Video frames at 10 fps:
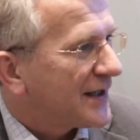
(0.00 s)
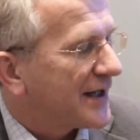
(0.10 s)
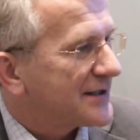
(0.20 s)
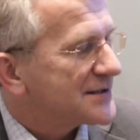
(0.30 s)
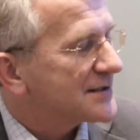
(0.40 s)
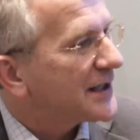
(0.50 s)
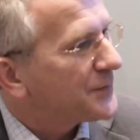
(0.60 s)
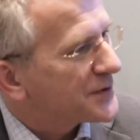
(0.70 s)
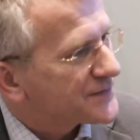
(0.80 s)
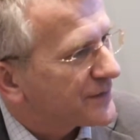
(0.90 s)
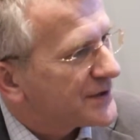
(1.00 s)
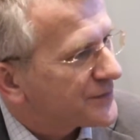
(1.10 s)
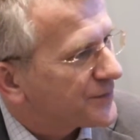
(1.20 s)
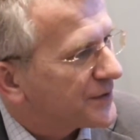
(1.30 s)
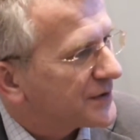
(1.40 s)
And that puts very
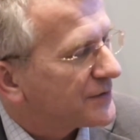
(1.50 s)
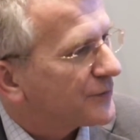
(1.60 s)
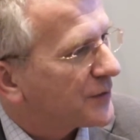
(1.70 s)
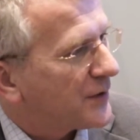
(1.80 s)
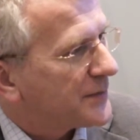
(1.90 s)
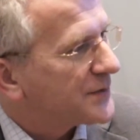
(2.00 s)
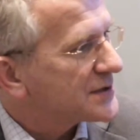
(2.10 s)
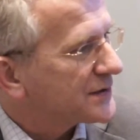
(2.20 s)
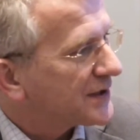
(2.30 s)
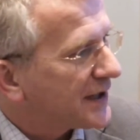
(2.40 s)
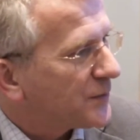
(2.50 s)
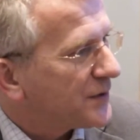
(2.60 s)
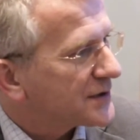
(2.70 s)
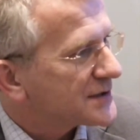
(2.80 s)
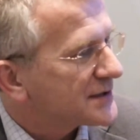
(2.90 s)
different requirements on the
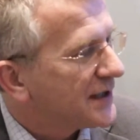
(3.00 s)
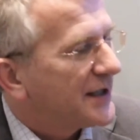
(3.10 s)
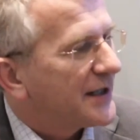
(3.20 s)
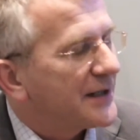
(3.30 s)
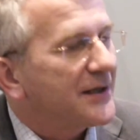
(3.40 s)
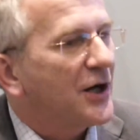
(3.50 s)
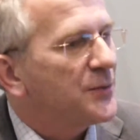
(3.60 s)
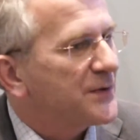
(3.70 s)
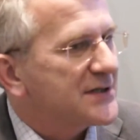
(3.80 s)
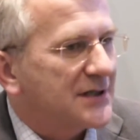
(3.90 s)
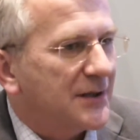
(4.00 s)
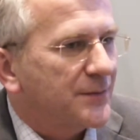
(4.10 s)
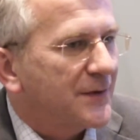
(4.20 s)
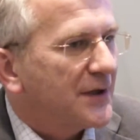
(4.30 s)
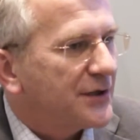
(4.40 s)
networks. It opens up
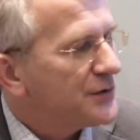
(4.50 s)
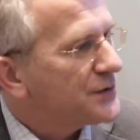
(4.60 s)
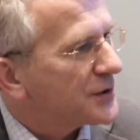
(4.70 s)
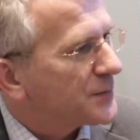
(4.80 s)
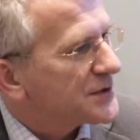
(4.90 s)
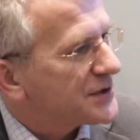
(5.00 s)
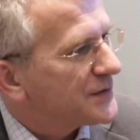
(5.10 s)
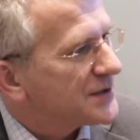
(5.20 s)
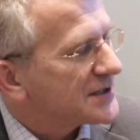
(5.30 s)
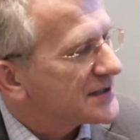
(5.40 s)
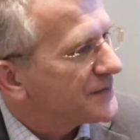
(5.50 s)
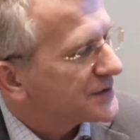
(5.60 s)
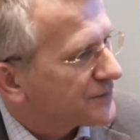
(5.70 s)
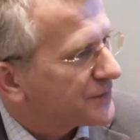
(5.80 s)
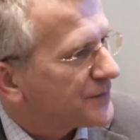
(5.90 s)
huge opportunities for
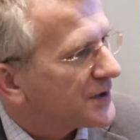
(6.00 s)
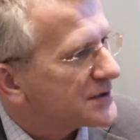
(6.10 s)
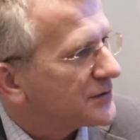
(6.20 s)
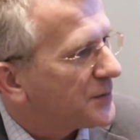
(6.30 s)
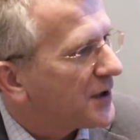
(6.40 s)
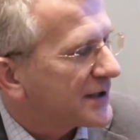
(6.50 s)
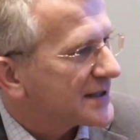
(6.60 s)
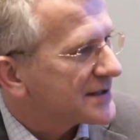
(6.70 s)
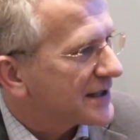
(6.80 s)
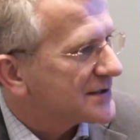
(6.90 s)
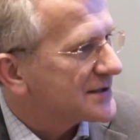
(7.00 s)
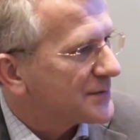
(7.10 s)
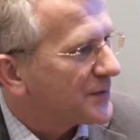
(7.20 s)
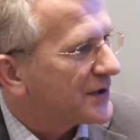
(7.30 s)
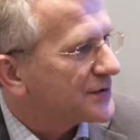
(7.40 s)
different vertical market sectors
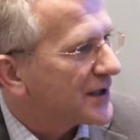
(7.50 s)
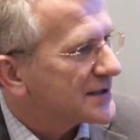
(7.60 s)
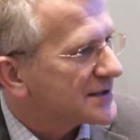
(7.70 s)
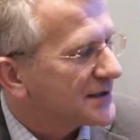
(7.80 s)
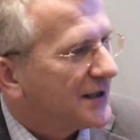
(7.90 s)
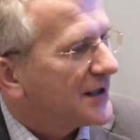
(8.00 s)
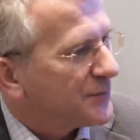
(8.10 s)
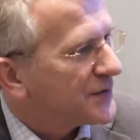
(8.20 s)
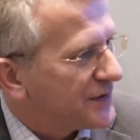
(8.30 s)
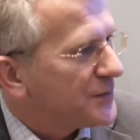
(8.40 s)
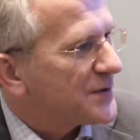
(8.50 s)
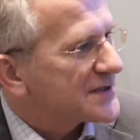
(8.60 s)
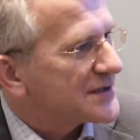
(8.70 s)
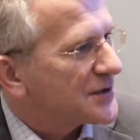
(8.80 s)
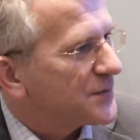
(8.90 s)
to be addressed, and with new
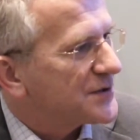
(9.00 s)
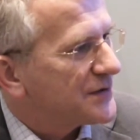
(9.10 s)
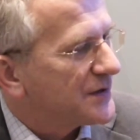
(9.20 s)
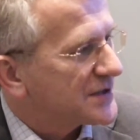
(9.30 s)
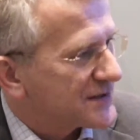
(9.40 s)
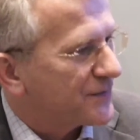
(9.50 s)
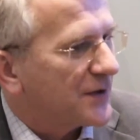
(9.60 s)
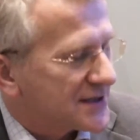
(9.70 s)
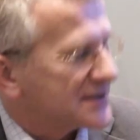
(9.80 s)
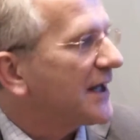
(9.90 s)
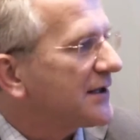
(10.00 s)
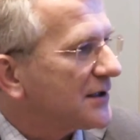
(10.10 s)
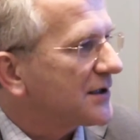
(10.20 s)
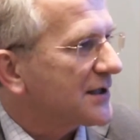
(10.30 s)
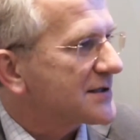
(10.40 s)
business opportunities for us and
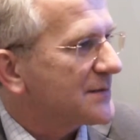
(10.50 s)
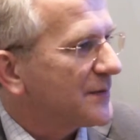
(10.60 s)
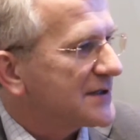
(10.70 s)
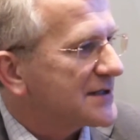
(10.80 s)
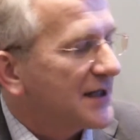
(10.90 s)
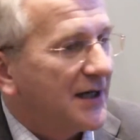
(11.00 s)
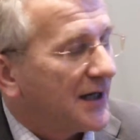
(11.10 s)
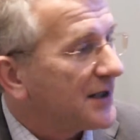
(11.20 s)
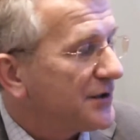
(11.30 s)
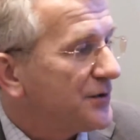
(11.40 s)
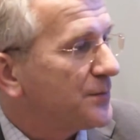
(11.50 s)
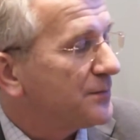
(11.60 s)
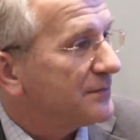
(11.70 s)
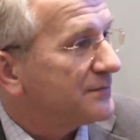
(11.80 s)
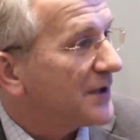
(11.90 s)
our customers, and new
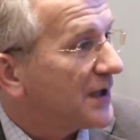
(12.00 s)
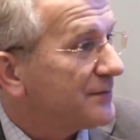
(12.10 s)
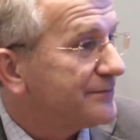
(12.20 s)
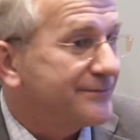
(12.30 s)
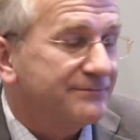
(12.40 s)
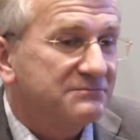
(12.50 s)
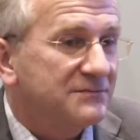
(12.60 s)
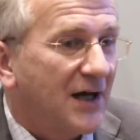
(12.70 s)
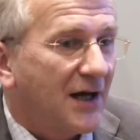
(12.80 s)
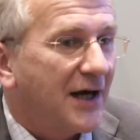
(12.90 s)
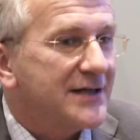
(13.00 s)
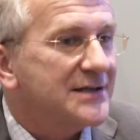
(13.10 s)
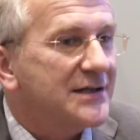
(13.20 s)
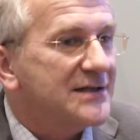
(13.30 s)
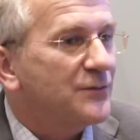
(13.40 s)

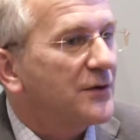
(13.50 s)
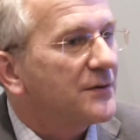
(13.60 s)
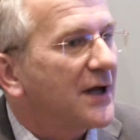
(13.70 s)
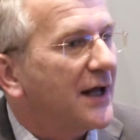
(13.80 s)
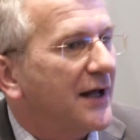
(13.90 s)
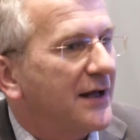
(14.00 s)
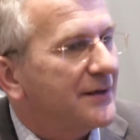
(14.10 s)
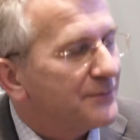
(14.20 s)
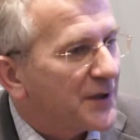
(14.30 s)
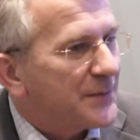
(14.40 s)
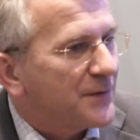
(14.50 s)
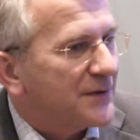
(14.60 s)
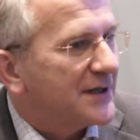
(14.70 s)
ideas of what people